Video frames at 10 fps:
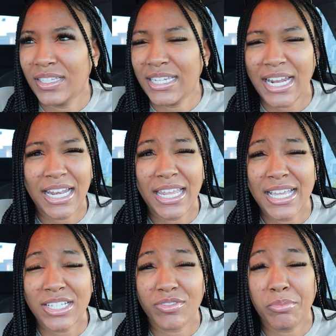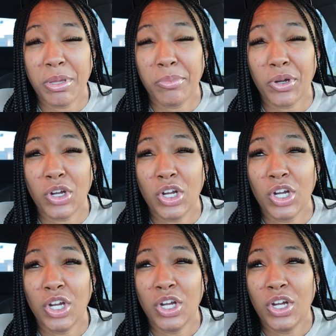that I last remember?
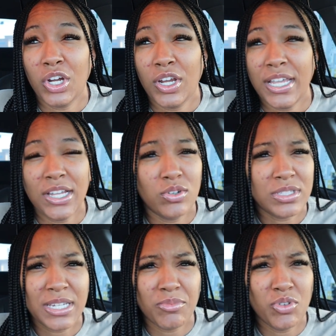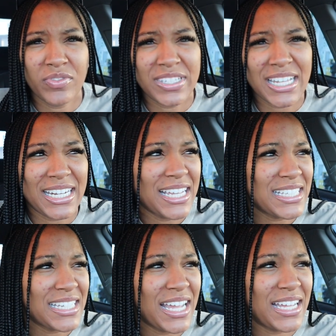and going to the movies. Like,
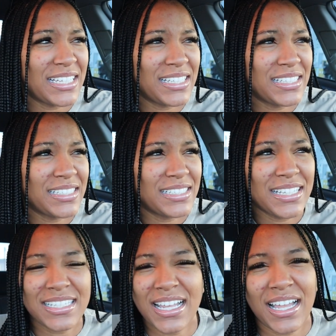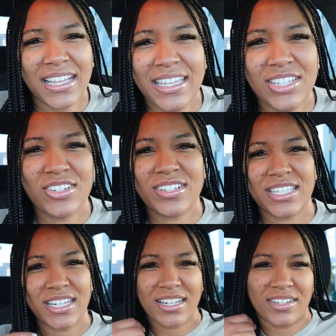that's not
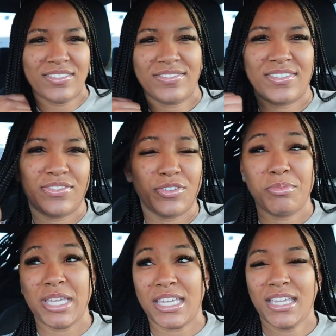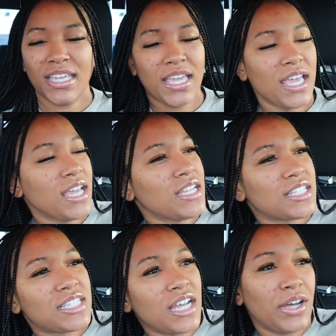interesting enough for me.
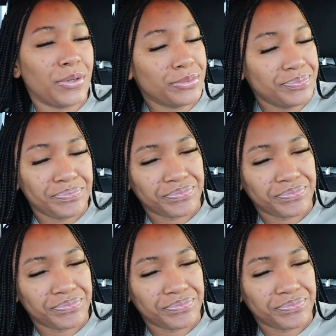So